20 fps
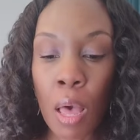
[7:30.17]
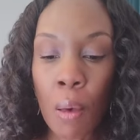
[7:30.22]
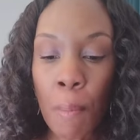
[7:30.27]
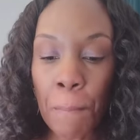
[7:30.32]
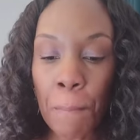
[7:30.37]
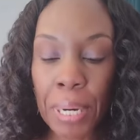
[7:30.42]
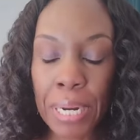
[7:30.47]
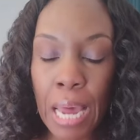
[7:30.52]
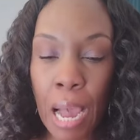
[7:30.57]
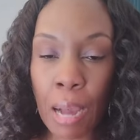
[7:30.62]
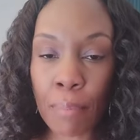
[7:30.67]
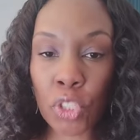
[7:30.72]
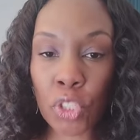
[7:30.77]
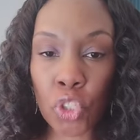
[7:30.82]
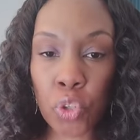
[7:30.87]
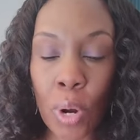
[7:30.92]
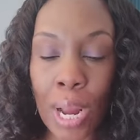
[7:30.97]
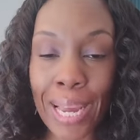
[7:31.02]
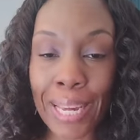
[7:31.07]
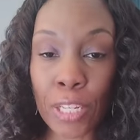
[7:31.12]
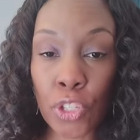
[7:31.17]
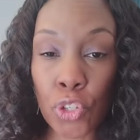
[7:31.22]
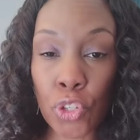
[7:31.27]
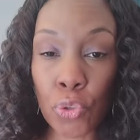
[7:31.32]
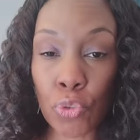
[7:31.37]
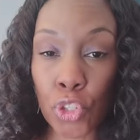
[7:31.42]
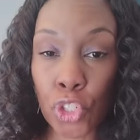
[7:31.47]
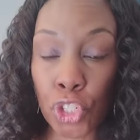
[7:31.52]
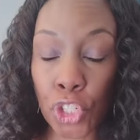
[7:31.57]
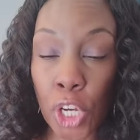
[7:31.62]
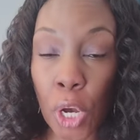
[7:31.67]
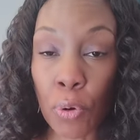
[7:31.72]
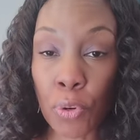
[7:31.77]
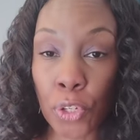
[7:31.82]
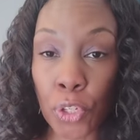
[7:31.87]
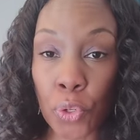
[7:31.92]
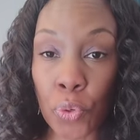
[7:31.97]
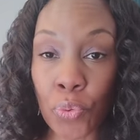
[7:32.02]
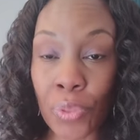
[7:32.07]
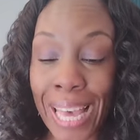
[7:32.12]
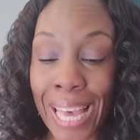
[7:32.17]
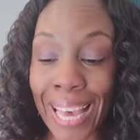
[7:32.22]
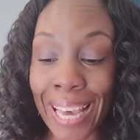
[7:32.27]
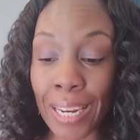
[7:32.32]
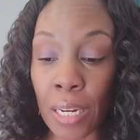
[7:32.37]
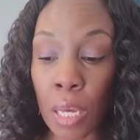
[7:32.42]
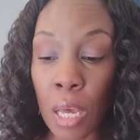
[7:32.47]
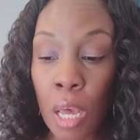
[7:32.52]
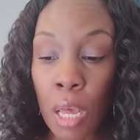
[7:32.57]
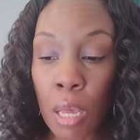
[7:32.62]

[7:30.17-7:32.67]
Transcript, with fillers: but I'm trying to show you that